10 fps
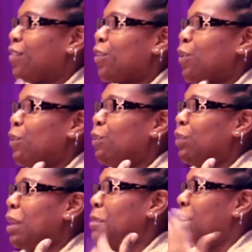So
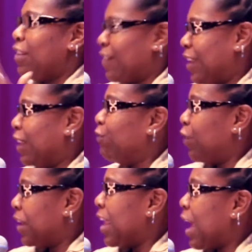let me just
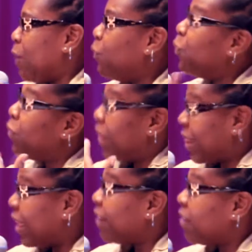run down
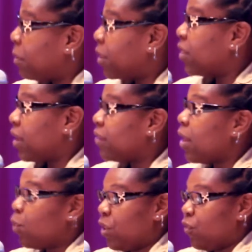some of the things
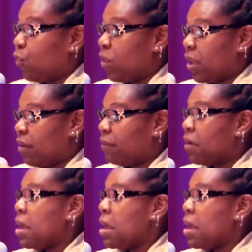that we do give.